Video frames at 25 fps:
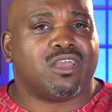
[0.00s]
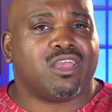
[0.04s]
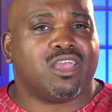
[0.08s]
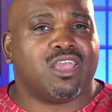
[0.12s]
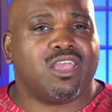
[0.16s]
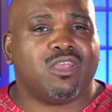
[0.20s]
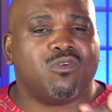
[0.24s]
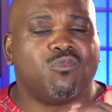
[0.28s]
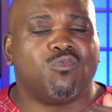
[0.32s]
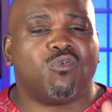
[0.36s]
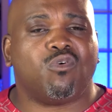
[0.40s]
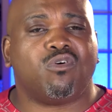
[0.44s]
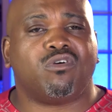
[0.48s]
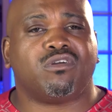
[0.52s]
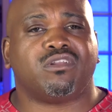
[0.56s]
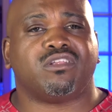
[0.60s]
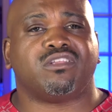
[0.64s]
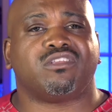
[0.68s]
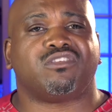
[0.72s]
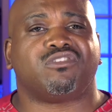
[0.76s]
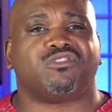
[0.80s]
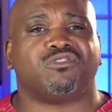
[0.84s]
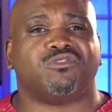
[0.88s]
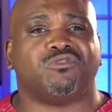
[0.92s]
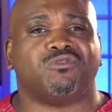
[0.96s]
he
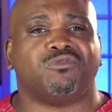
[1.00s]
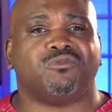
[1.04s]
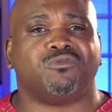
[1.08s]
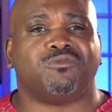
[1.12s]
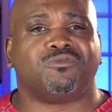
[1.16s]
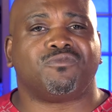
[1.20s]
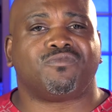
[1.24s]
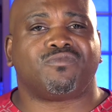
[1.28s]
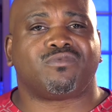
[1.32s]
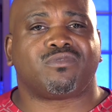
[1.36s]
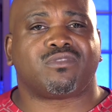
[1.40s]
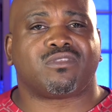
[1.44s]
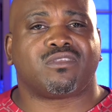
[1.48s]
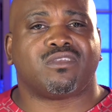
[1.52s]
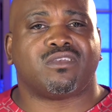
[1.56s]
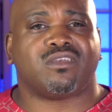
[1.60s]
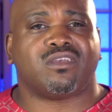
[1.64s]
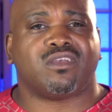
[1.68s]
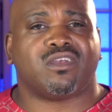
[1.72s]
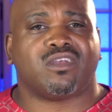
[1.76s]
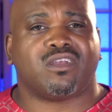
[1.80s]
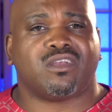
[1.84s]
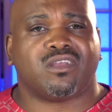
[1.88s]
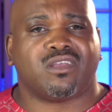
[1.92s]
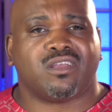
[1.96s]
wanted to
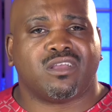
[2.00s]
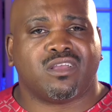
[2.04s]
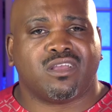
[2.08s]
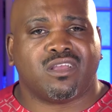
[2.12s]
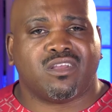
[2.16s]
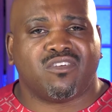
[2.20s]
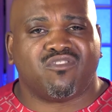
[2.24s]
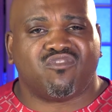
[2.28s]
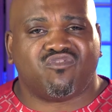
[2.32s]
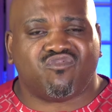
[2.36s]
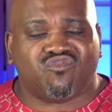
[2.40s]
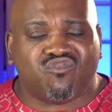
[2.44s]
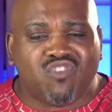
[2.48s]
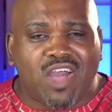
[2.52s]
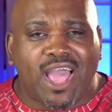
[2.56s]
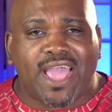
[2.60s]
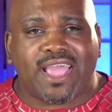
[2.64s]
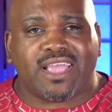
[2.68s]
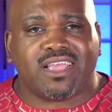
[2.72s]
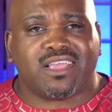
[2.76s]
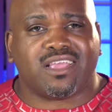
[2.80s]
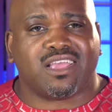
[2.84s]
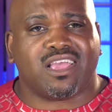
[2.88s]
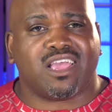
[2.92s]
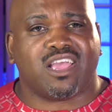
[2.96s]

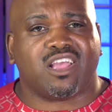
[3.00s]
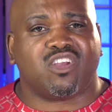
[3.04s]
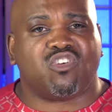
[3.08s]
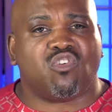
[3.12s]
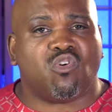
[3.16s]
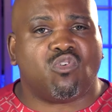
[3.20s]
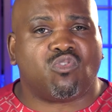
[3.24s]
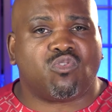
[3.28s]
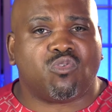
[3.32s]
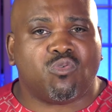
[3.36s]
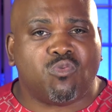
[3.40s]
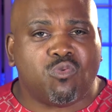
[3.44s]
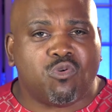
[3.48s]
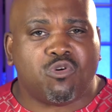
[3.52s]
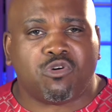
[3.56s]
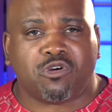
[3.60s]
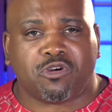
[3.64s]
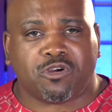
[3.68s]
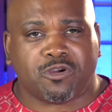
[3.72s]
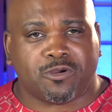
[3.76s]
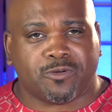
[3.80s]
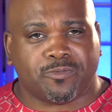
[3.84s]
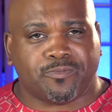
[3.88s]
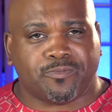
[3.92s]
fight and go to war.